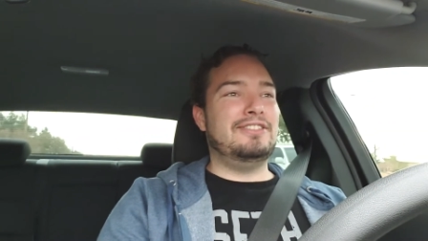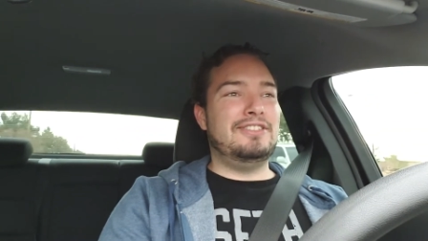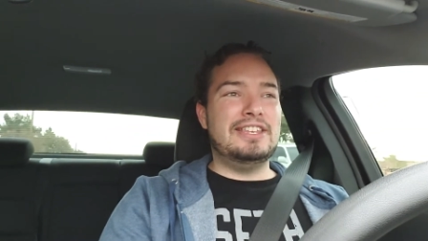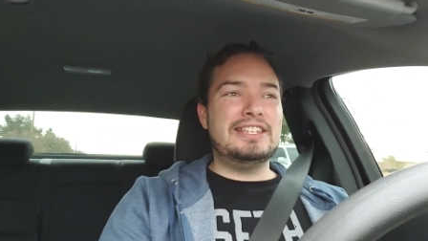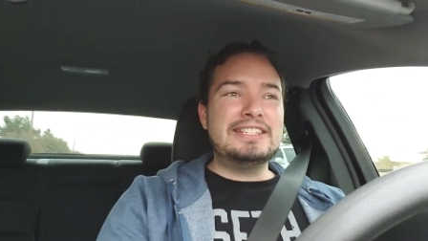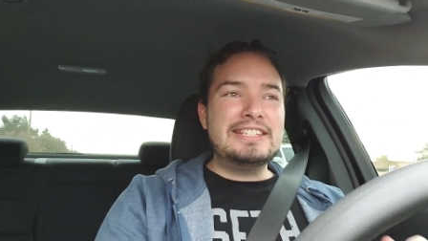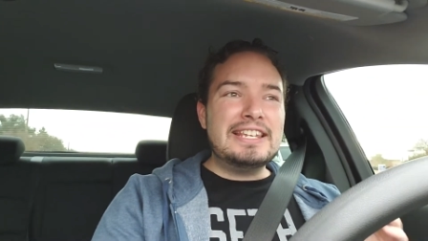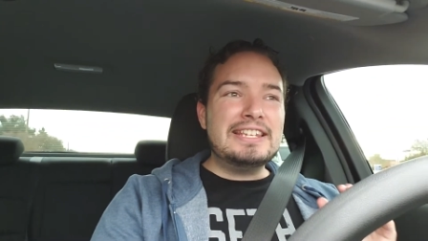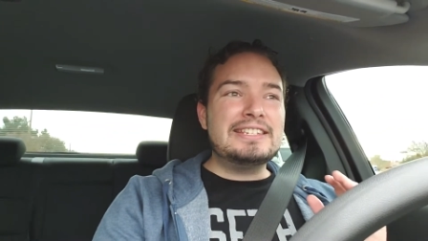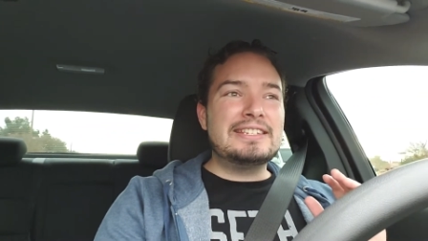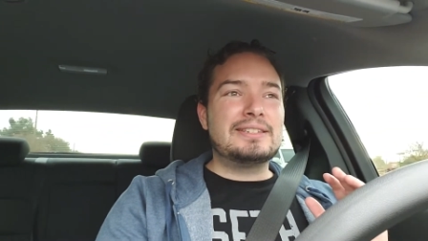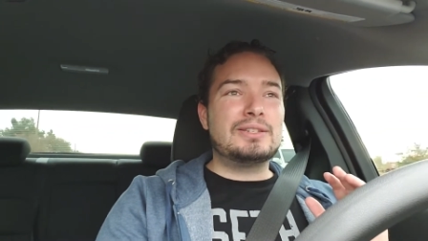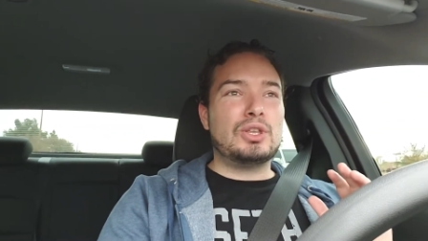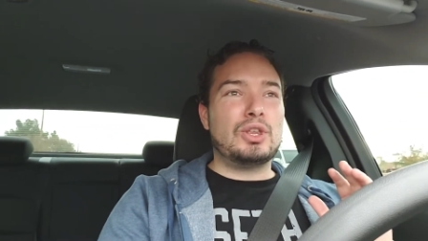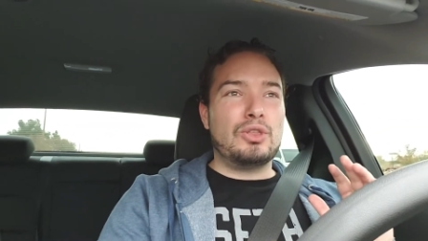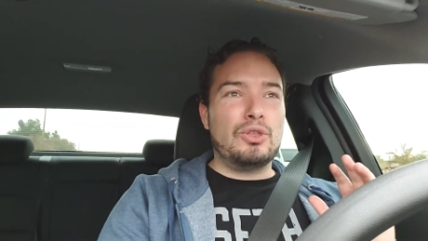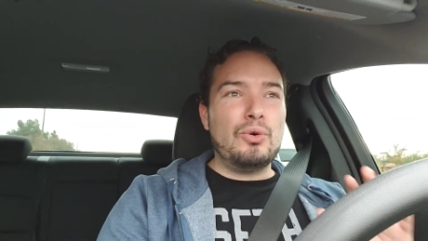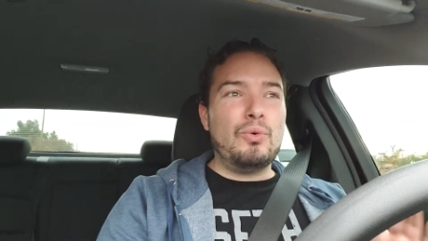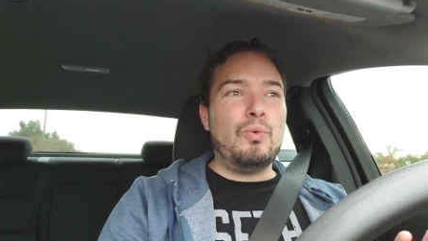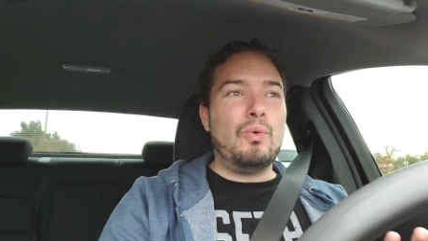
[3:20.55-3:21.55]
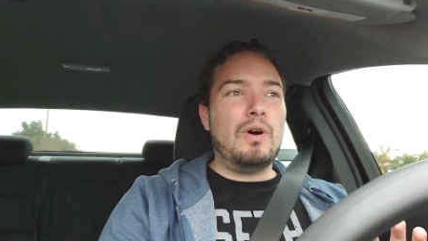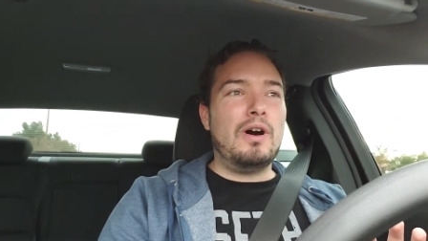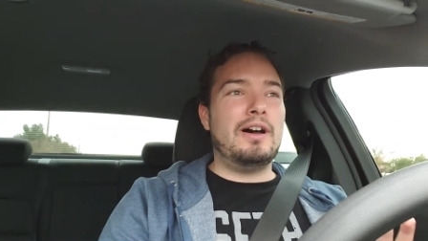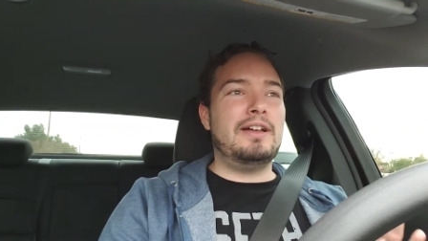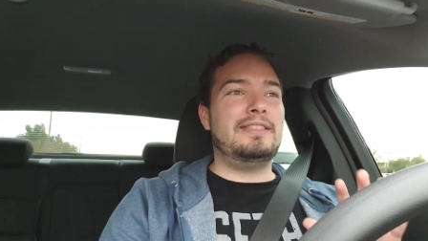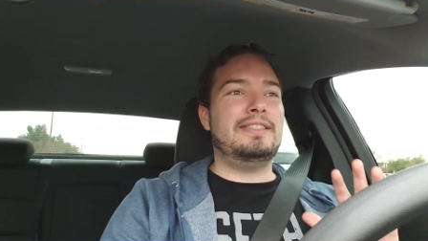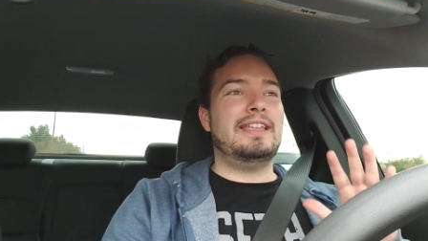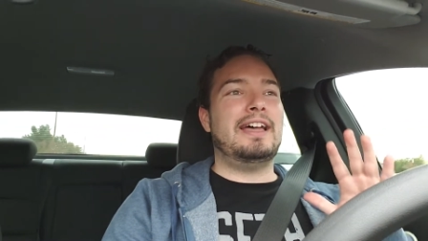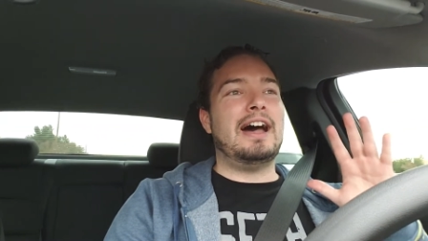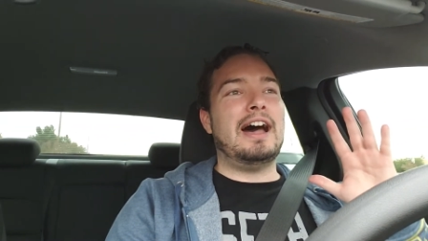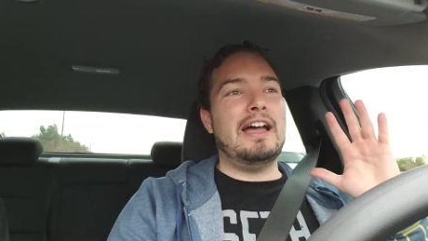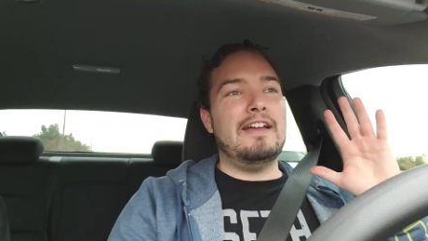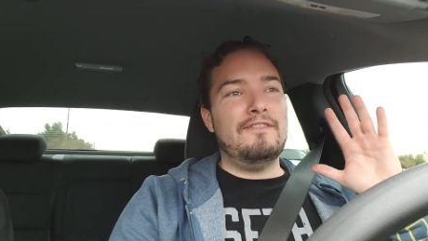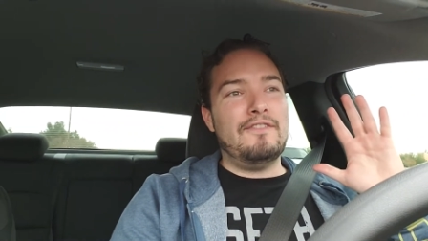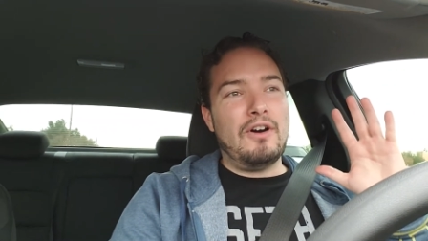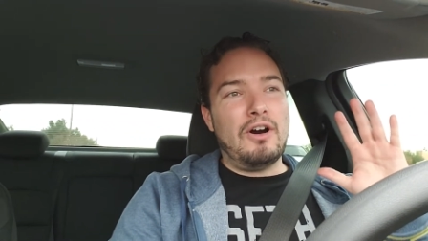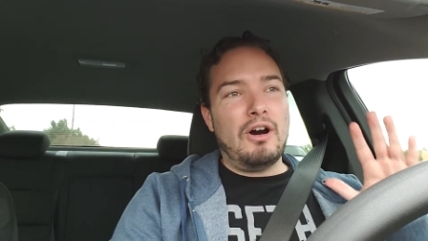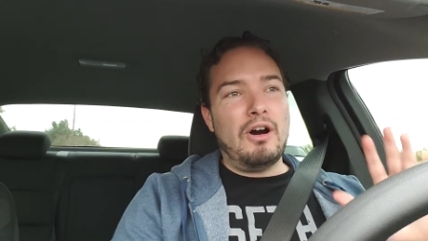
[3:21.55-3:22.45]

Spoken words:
this is the one that I've